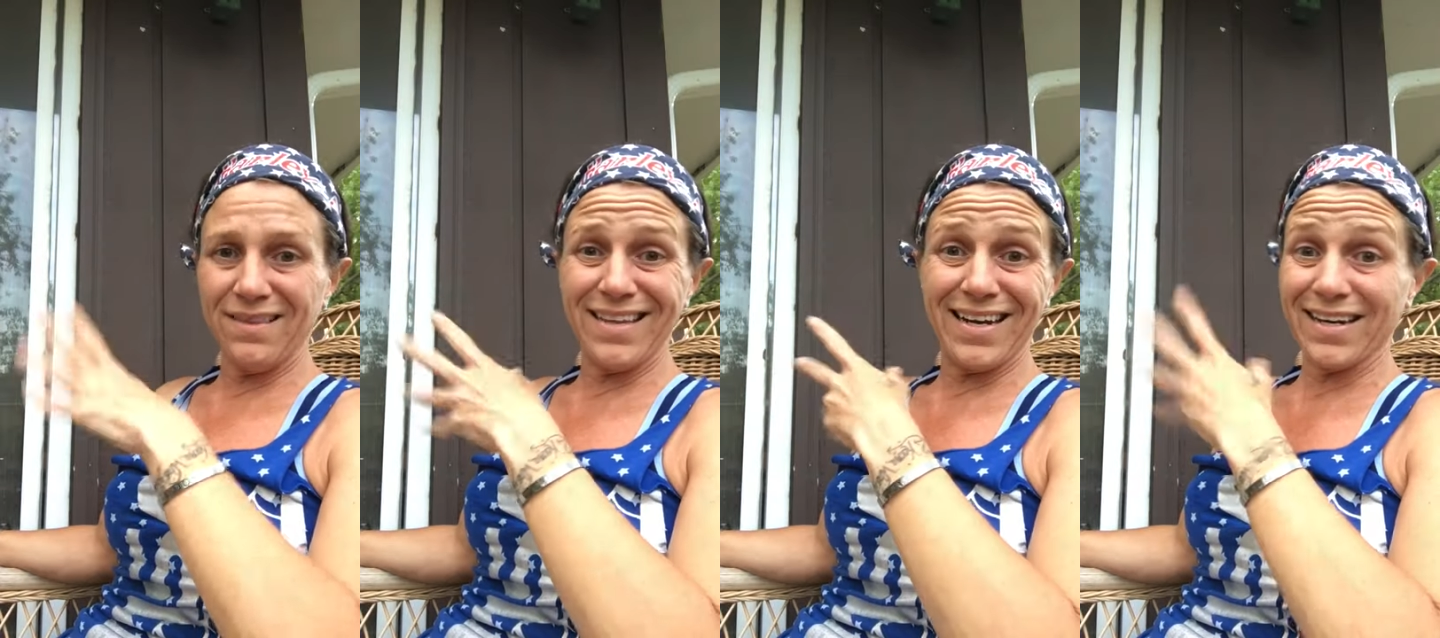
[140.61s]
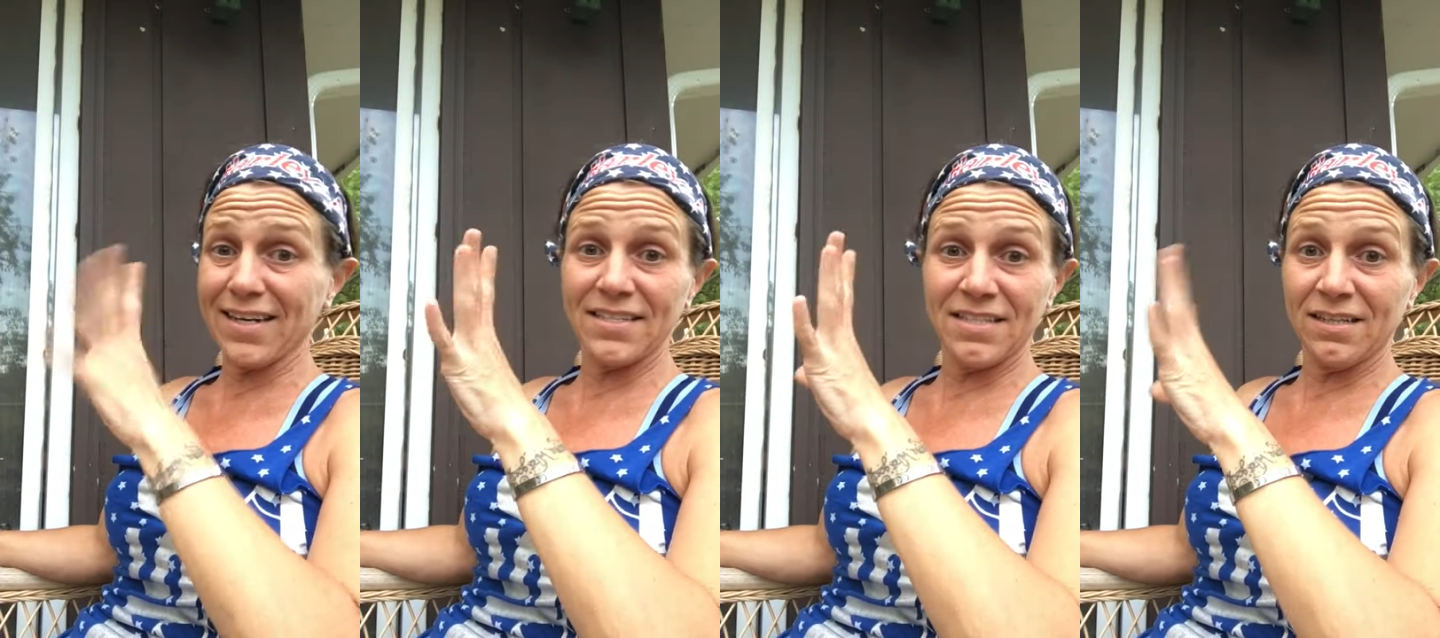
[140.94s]
Then I
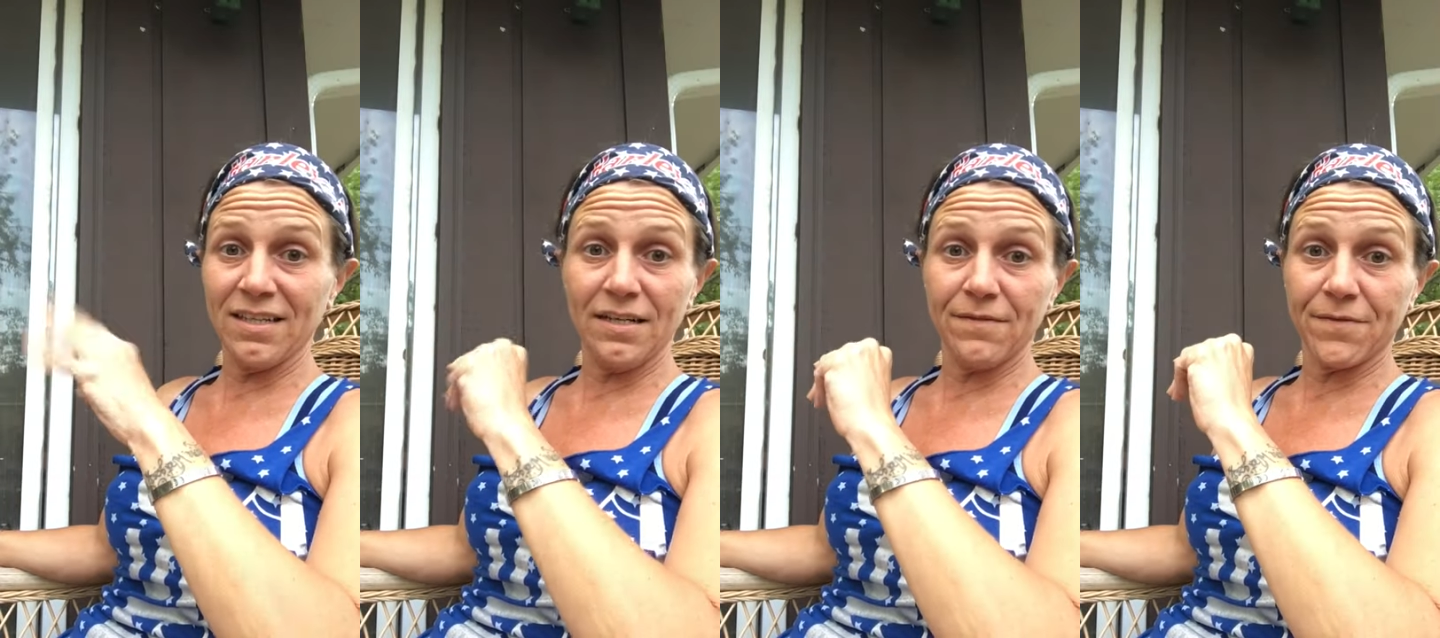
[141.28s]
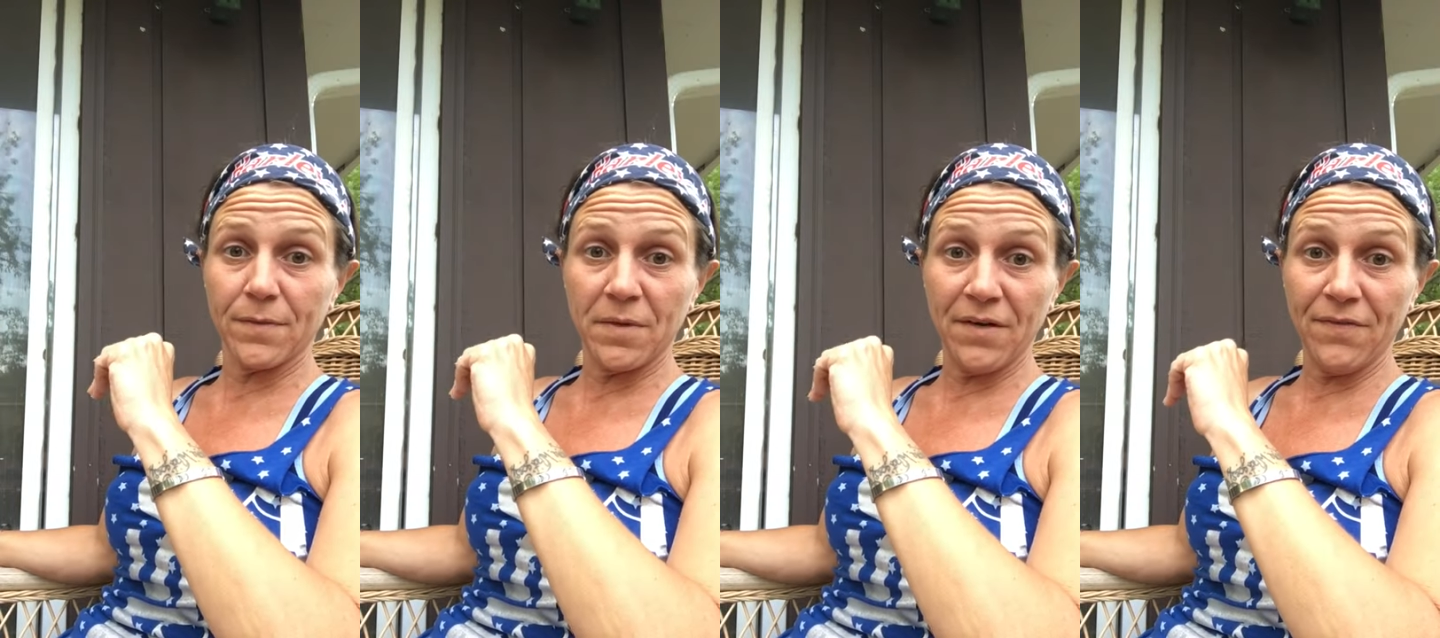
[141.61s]
can delete it
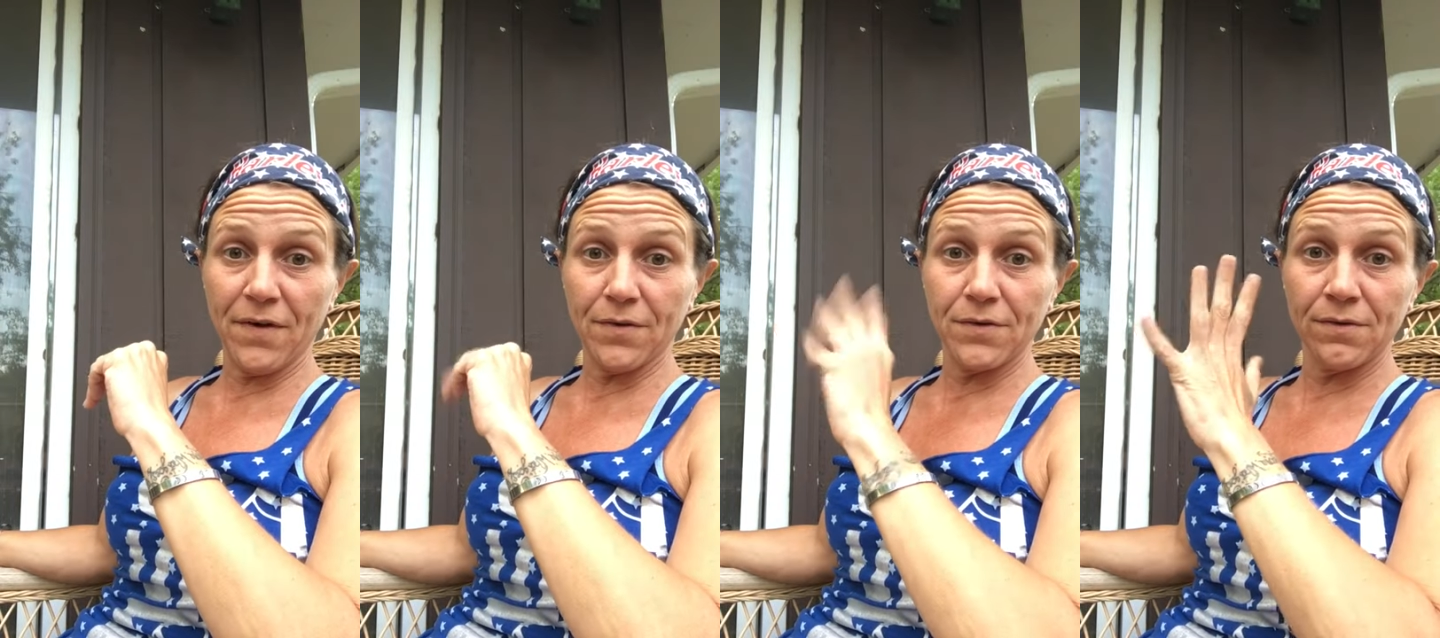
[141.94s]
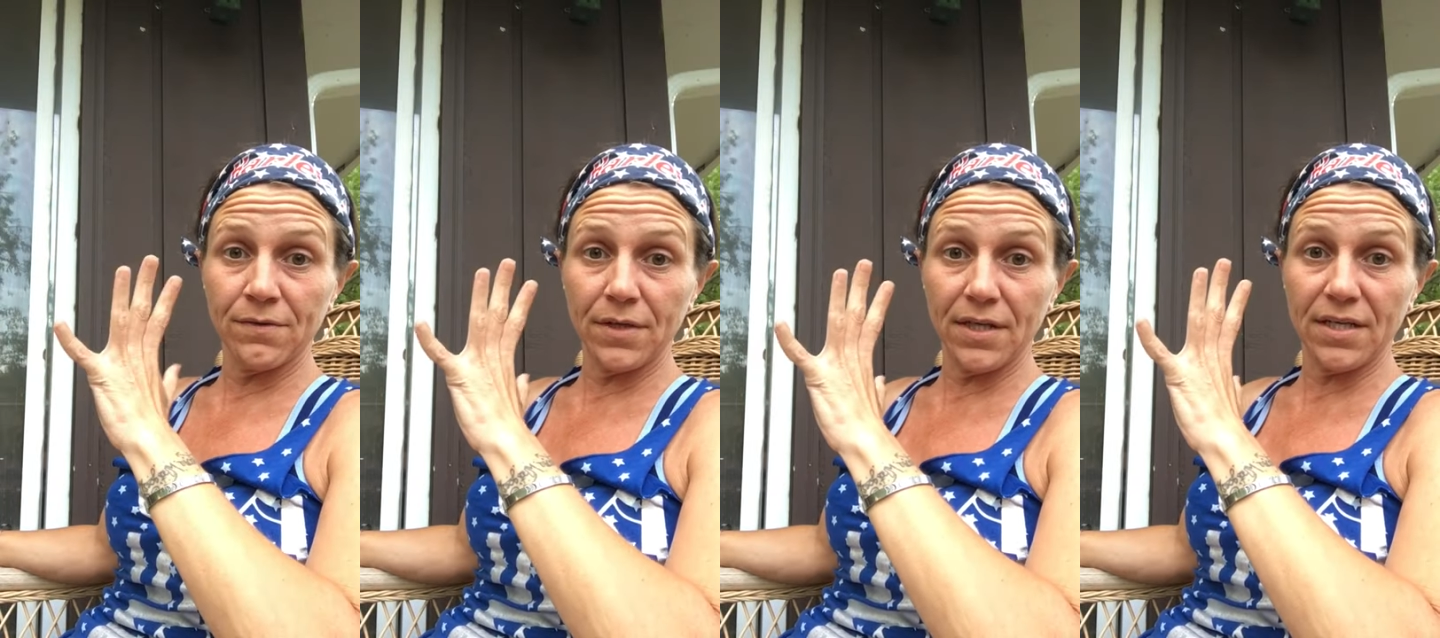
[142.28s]
from my phone
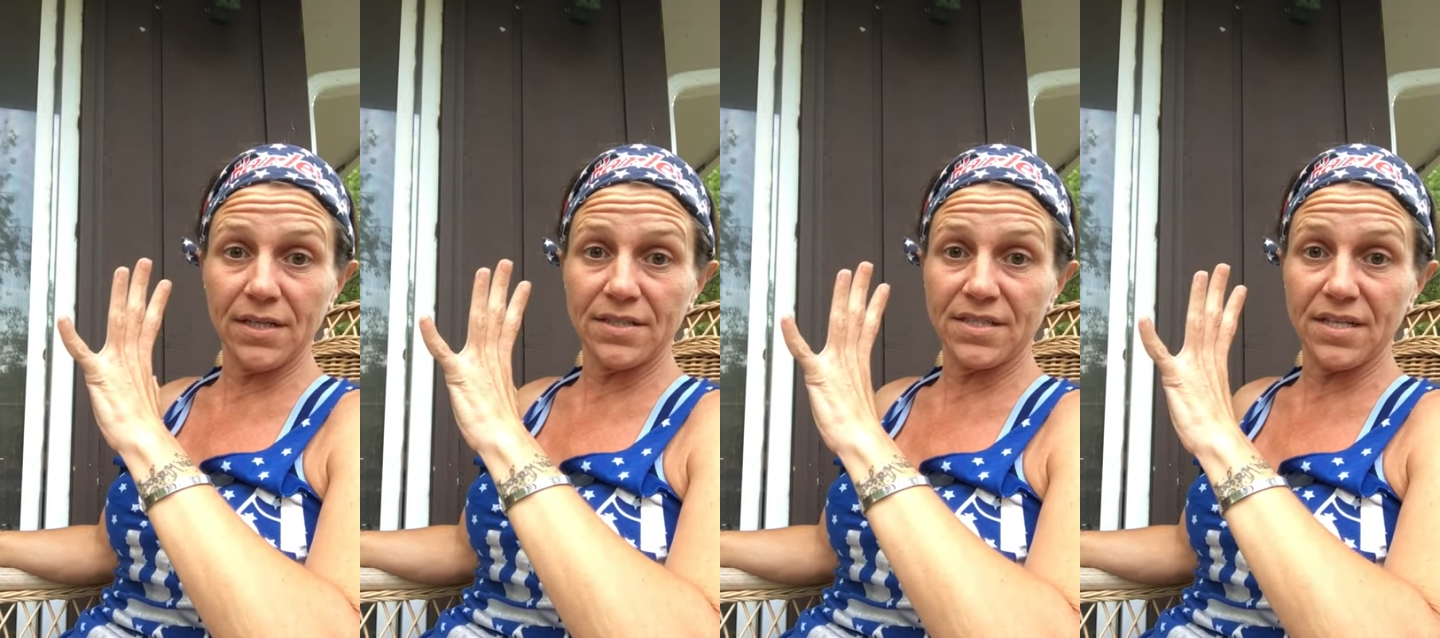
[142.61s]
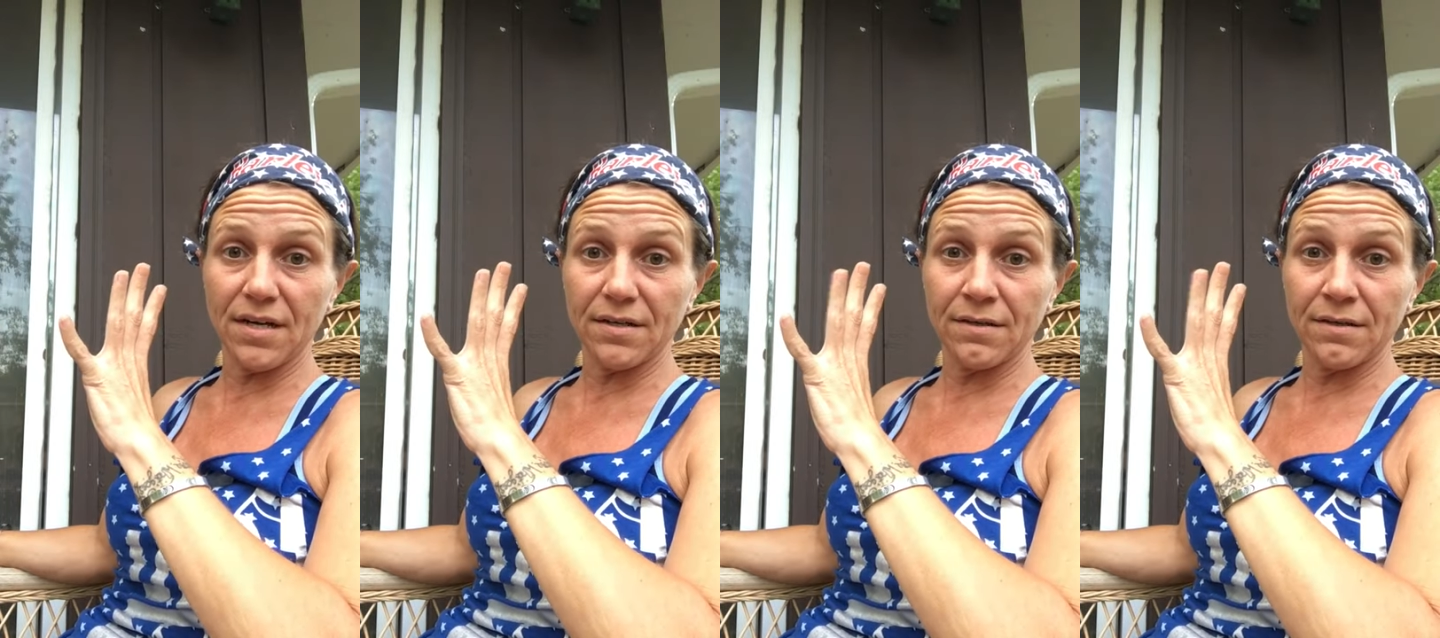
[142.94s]
and it's done.